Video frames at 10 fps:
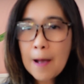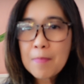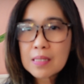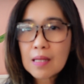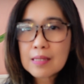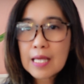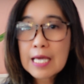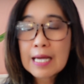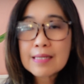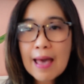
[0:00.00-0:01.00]
but they
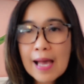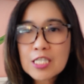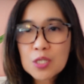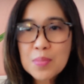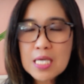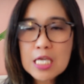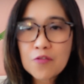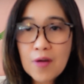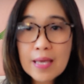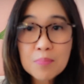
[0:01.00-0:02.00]
had asked me
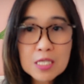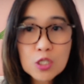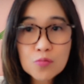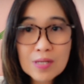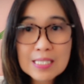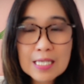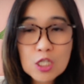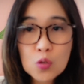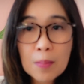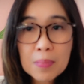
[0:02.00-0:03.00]
if I am interested
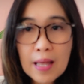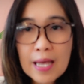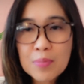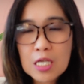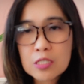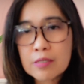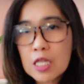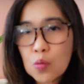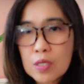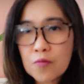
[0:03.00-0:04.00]
to apply because they're
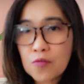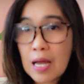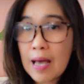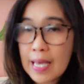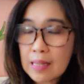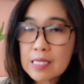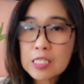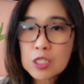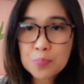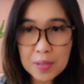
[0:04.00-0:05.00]
looking for a highly
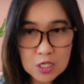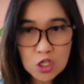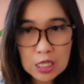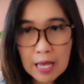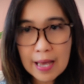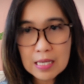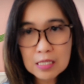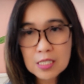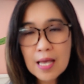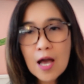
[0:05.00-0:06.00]

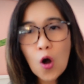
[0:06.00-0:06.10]
specialized